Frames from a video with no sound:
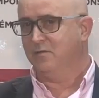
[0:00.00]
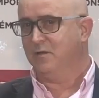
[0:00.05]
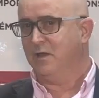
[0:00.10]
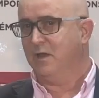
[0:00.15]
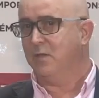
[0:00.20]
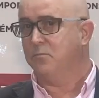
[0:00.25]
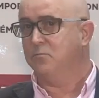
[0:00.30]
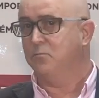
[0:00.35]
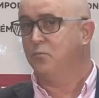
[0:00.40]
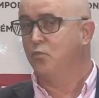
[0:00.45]
is
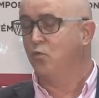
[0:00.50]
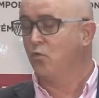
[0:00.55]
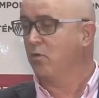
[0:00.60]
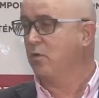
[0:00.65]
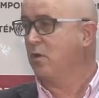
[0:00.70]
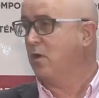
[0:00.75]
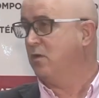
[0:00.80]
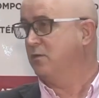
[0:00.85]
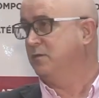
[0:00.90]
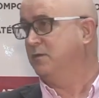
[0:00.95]
not a poor
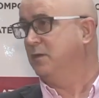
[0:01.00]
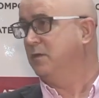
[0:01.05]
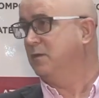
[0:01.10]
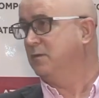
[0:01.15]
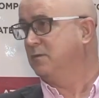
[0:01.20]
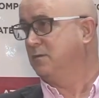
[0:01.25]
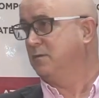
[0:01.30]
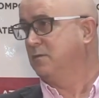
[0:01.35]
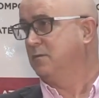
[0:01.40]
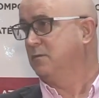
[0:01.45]

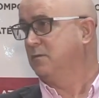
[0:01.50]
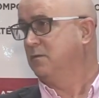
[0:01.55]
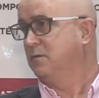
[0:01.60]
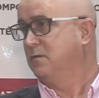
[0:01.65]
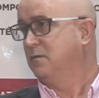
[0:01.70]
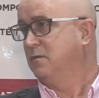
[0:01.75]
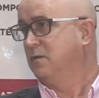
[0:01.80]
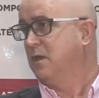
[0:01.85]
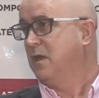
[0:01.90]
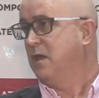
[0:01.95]
continent.
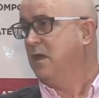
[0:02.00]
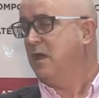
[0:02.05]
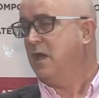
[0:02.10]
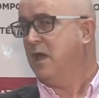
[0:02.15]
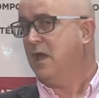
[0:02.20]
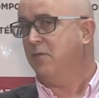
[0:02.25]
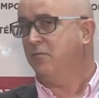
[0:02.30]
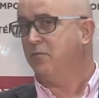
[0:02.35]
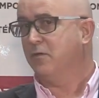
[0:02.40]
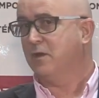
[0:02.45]

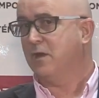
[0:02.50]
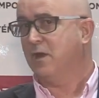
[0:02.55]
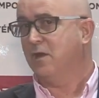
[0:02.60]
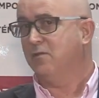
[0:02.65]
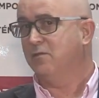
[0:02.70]
Africa